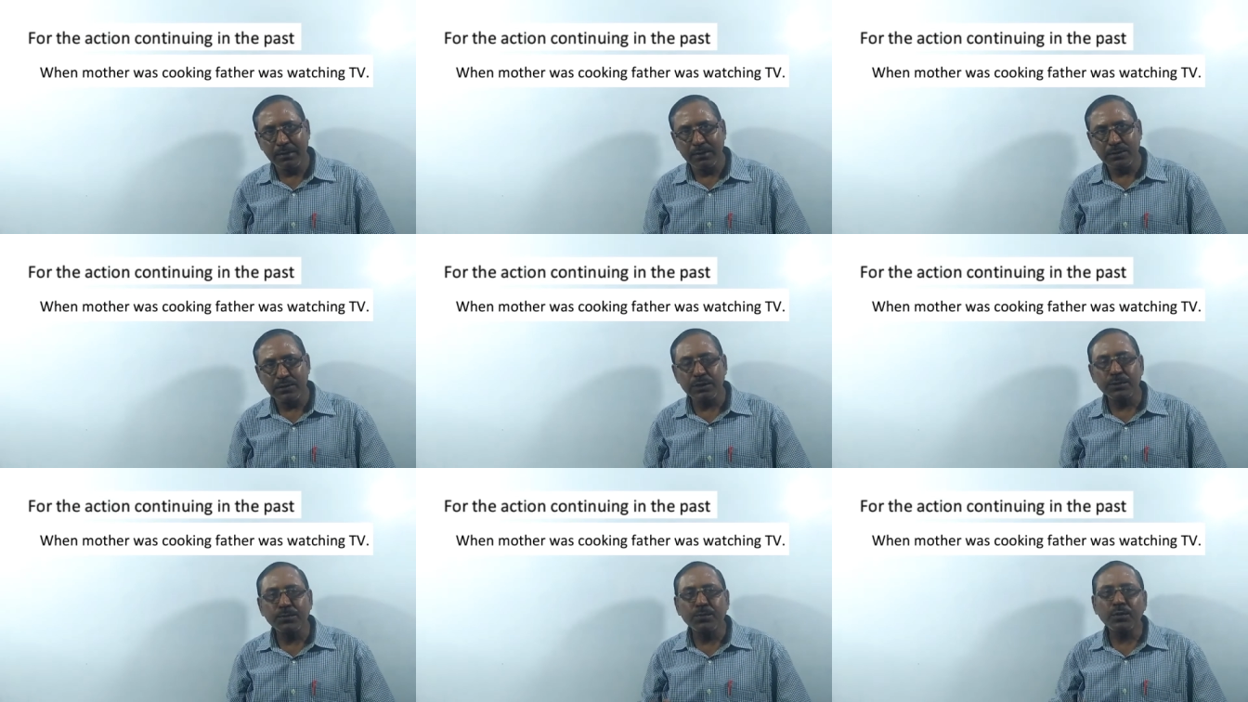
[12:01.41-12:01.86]

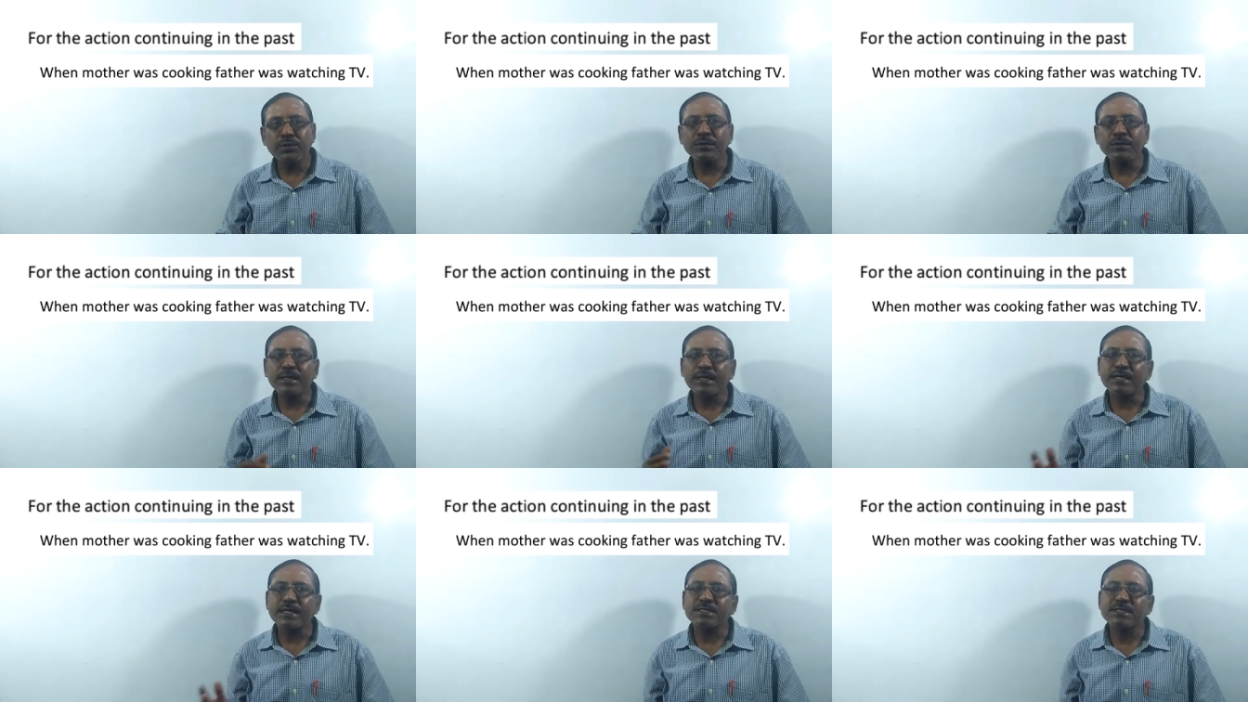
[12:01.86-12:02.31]
So in both
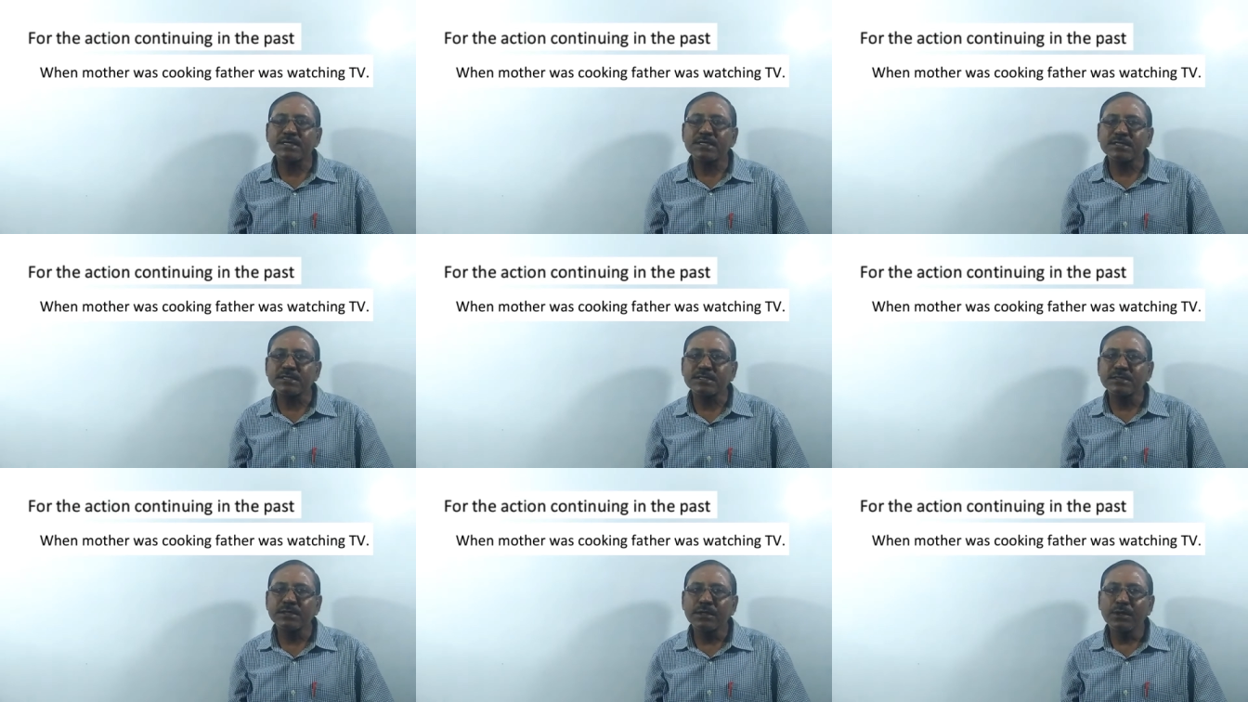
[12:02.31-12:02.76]
the
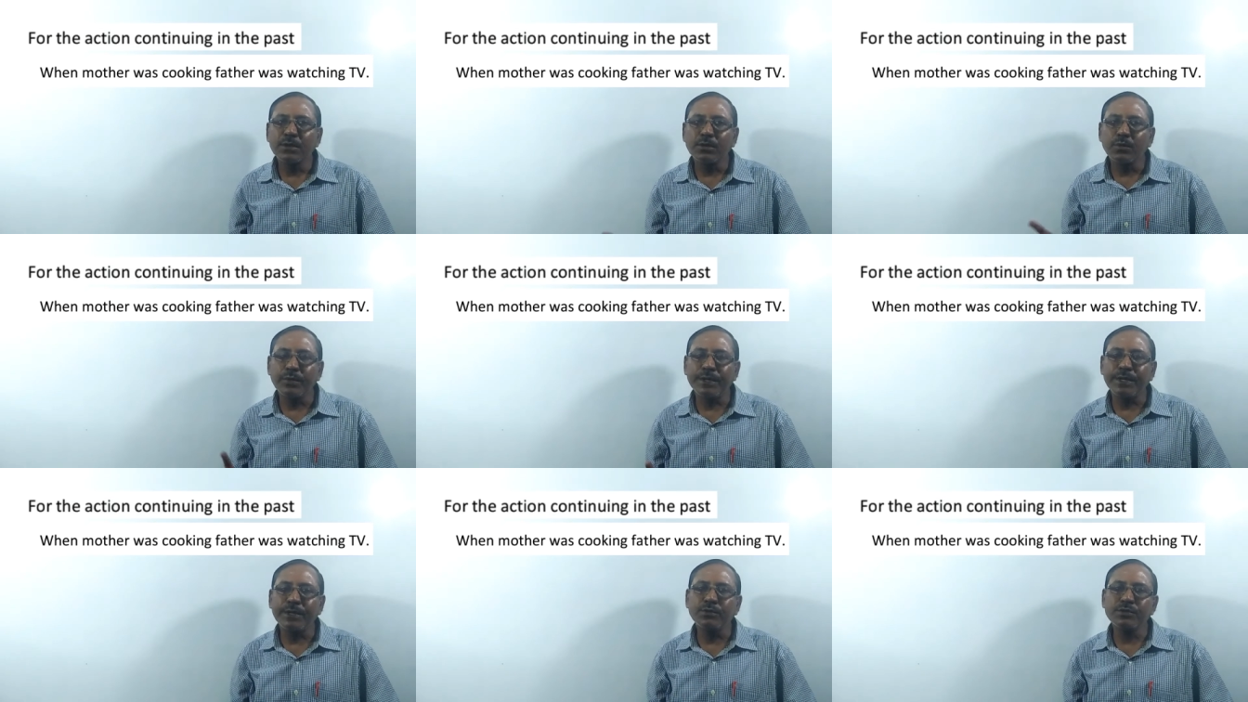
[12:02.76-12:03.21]
cases
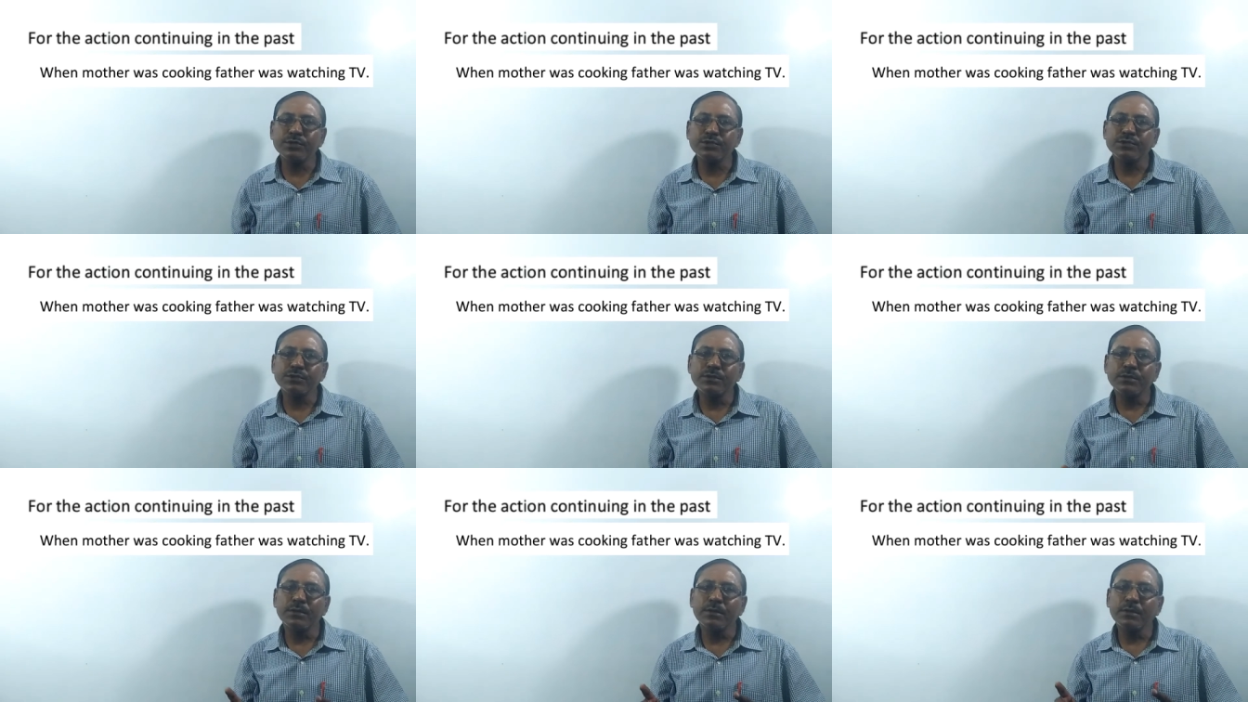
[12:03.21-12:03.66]
we
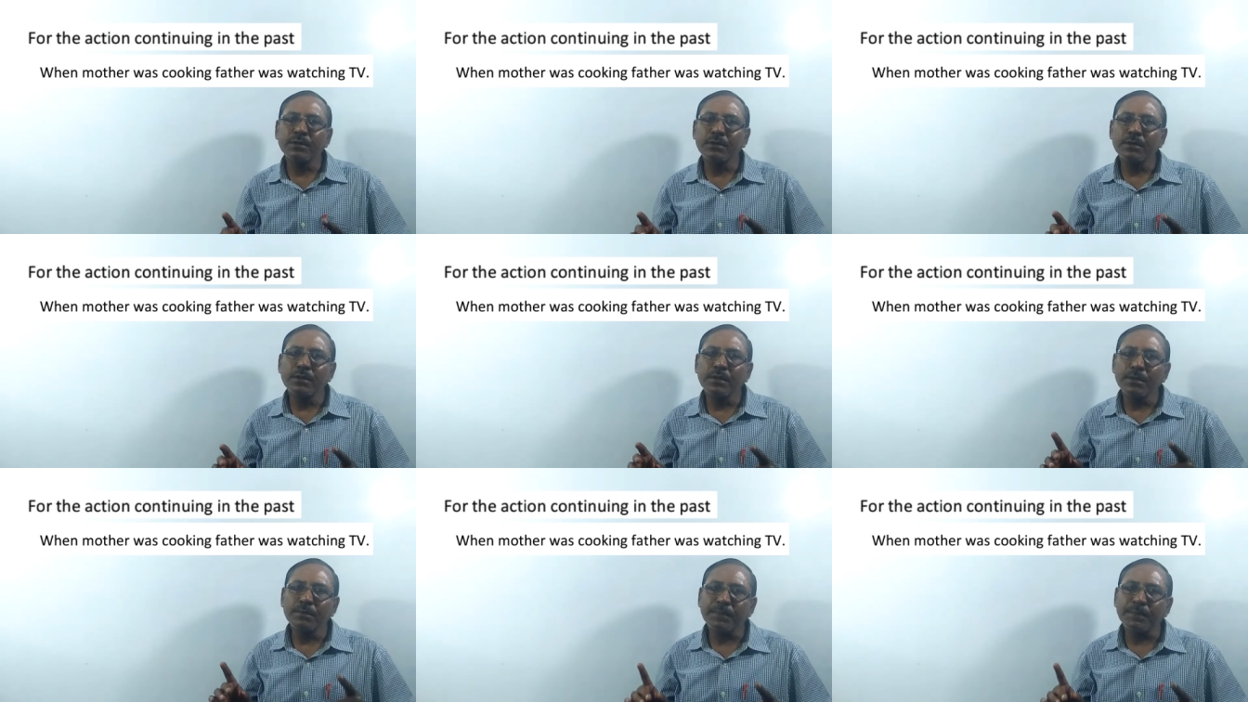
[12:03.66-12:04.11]
use
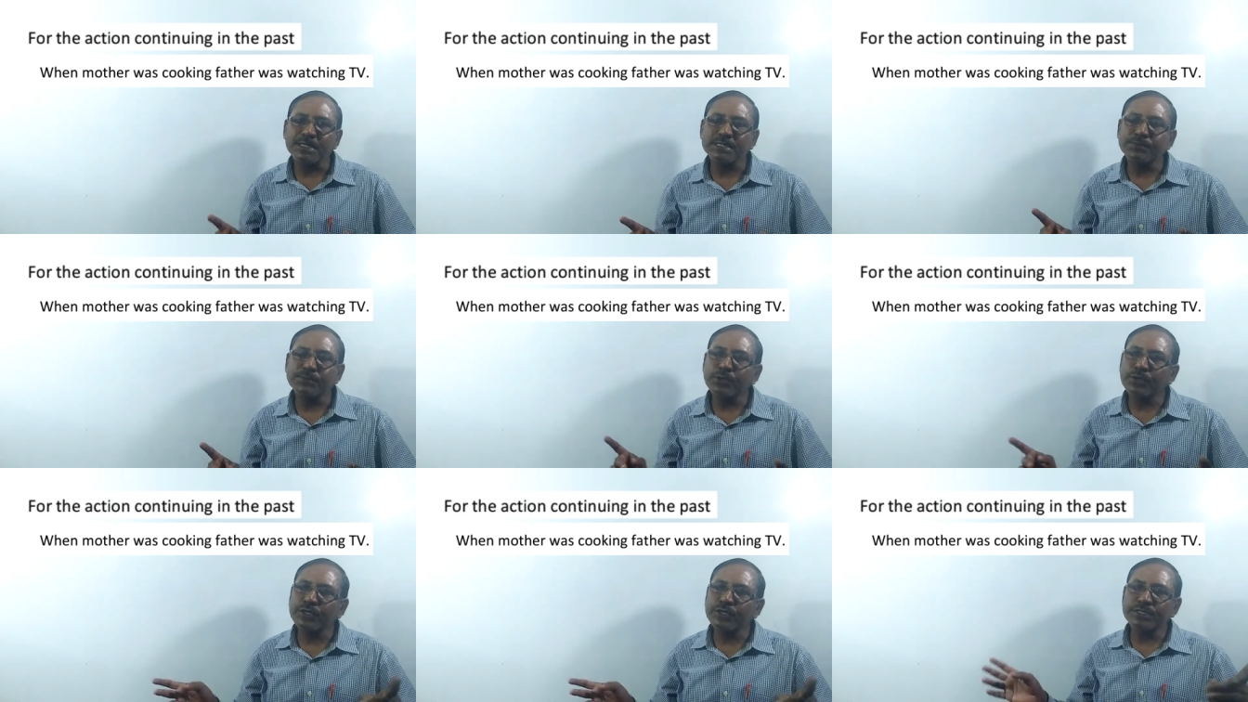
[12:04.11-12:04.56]

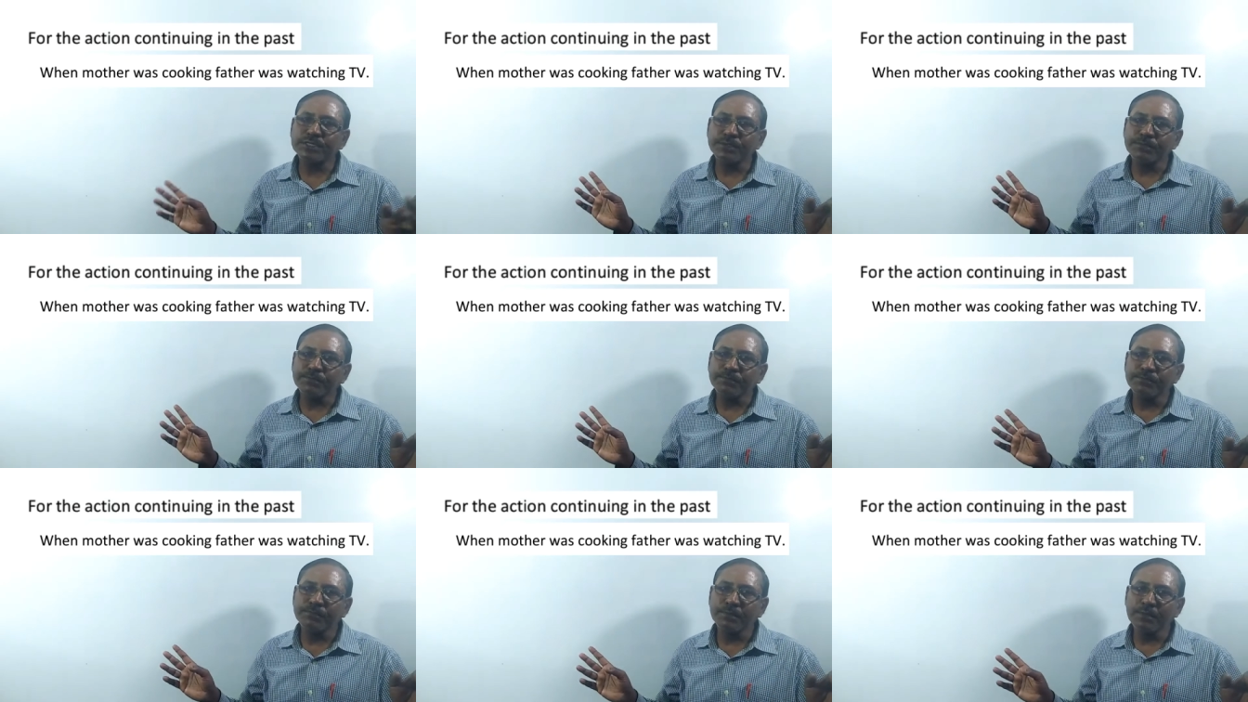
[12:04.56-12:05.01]
past progressive.